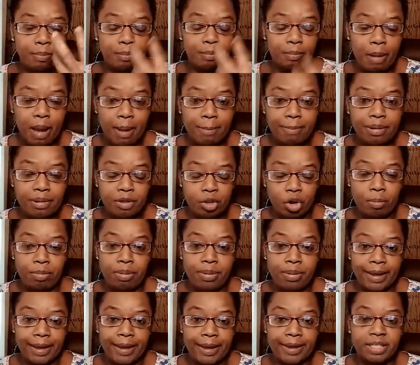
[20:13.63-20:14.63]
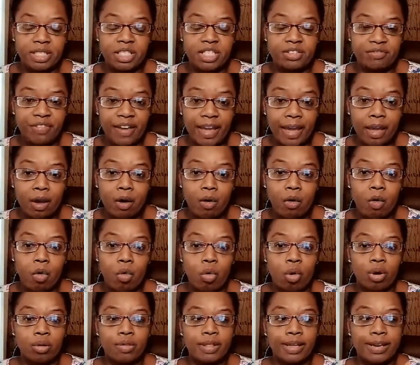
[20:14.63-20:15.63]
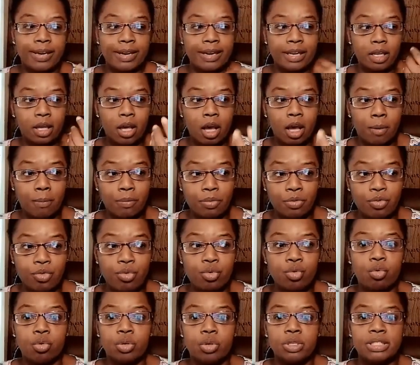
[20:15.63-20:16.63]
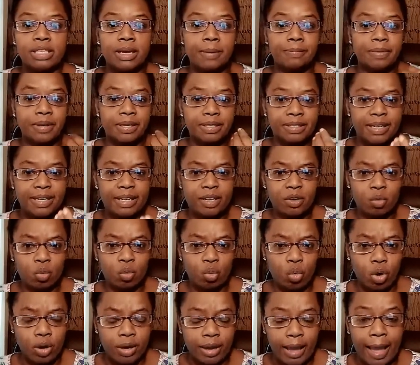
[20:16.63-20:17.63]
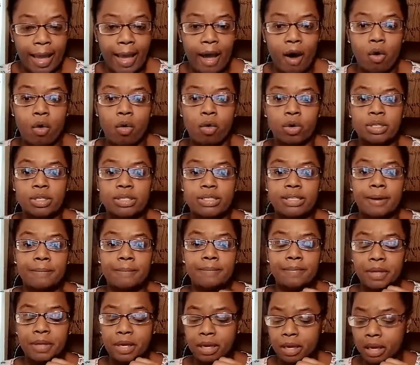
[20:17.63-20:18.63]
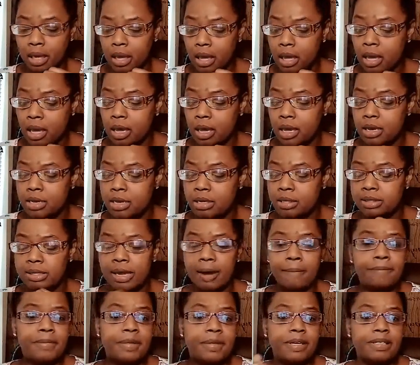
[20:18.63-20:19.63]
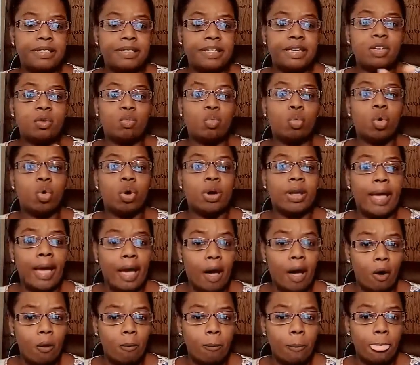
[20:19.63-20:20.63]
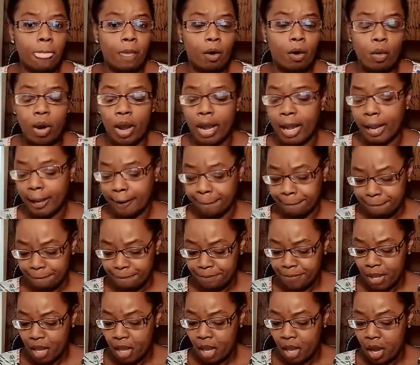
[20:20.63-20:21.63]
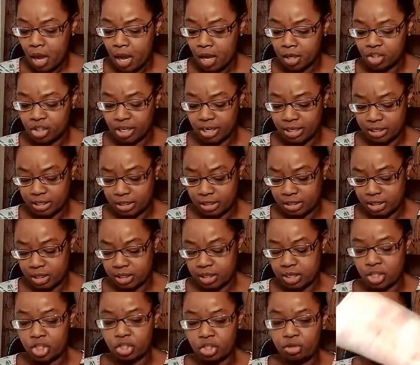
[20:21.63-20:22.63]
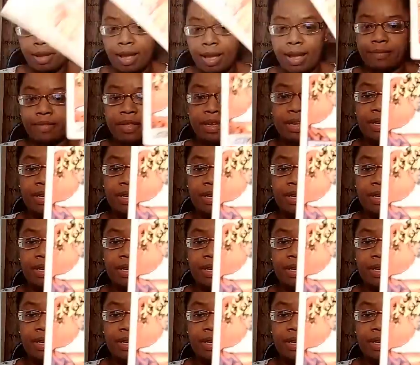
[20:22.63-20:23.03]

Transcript: your plans fail, or they didn't come through, or something didn't work out, or something didn't work out, right? Adjacent to this, you have the Knight